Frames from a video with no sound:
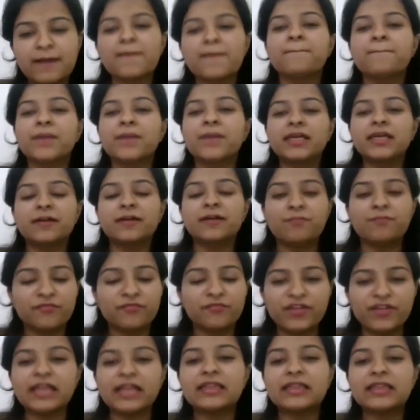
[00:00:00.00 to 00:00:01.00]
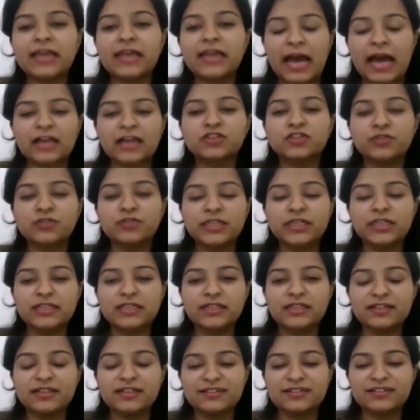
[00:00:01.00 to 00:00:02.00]
but when they
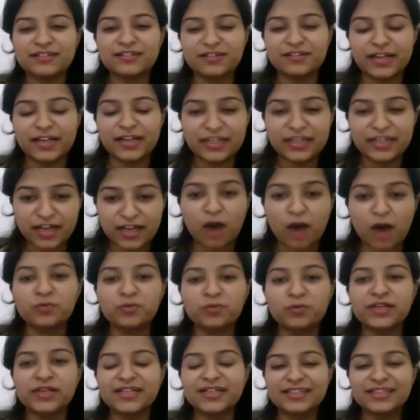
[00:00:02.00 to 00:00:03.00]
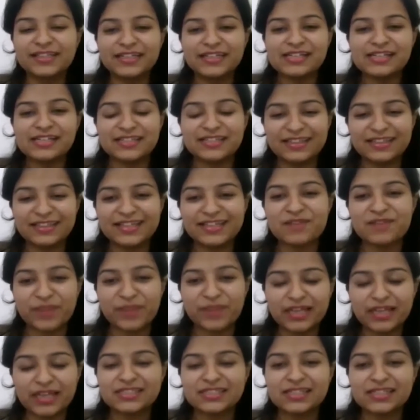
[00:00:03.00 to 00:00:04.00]
actually encounter these in their
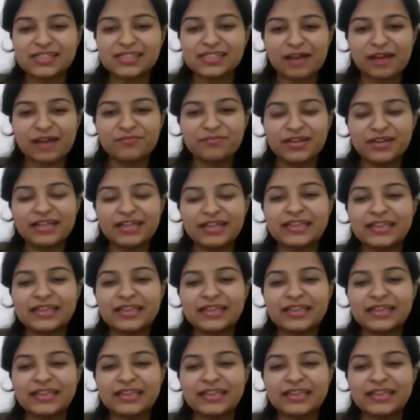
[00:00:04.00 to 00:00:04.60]
mains exam,